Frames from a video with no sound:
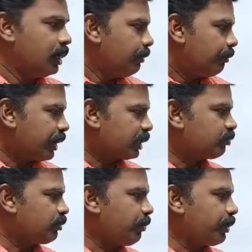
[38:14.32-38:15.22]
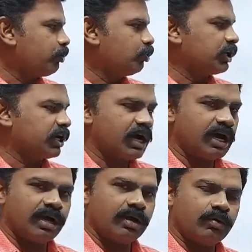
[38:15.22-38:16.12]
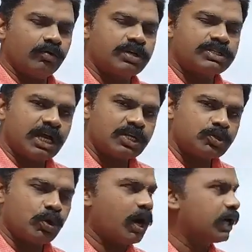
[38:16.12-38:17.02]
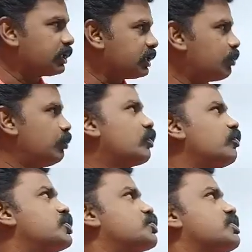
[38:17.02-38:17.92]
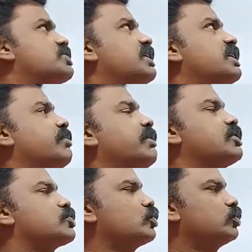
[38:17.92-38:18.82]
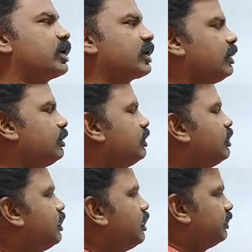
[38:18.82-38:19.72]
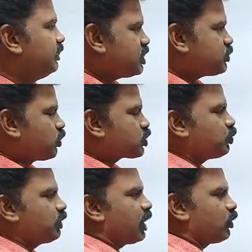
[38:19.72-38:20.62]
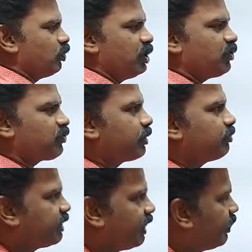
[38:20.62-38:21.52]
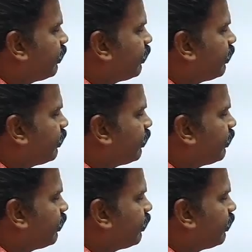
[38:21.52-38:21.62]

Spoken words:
Prabhutaka was also another book which was written by the Sudraka. These books we are knowing from the